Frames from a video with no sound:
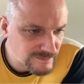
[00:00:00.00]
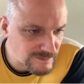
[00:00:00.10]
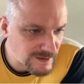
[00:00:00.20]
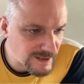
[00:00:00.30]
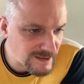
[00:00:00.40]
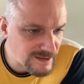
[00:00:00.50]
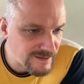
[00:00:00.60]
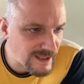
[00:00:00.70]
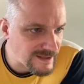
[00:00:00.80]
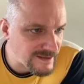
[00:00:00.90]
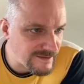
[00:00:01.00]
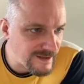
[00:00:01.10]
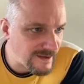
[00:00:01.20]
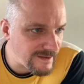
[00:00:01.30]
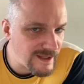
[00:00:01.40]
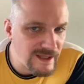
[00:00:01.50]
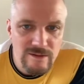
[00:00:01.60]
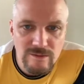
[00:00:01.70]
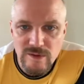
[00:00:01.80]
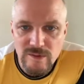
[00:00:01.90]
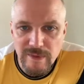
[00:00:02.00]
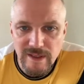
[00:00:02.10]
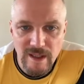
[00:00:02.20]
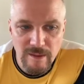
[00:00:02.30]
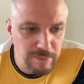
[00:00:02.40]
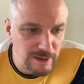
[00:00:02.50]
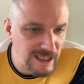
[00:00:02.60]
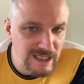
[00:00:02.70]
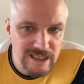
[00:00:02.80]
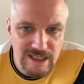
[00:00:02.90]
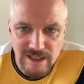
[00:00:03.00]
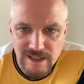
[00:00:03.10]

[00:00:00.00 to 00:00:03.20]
okay, so that's that there. We'll just make that black,